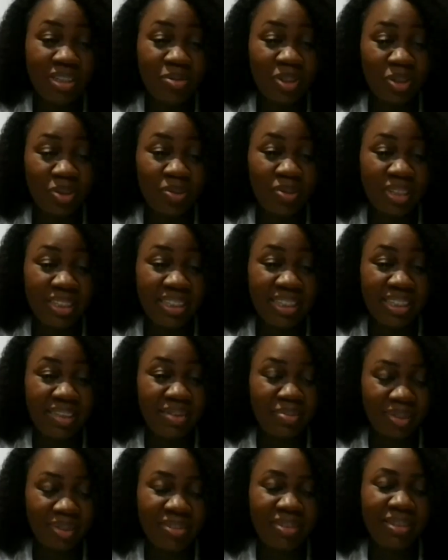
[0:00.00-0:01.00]
was working.
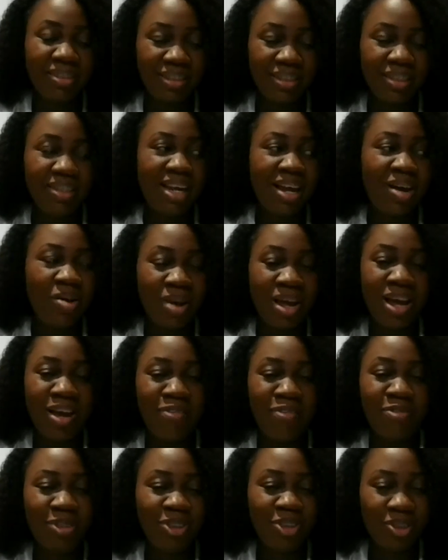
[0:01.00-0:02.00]
But now we have
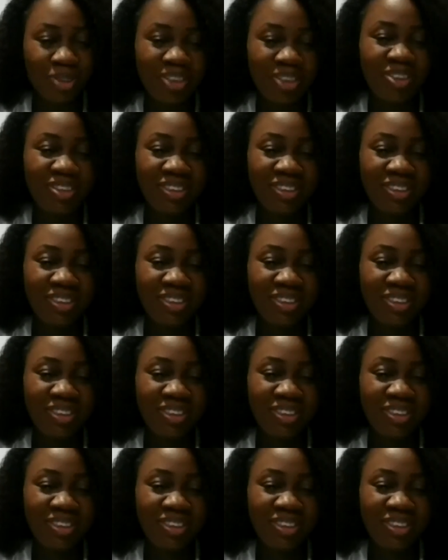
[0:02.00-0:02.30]
no choice. You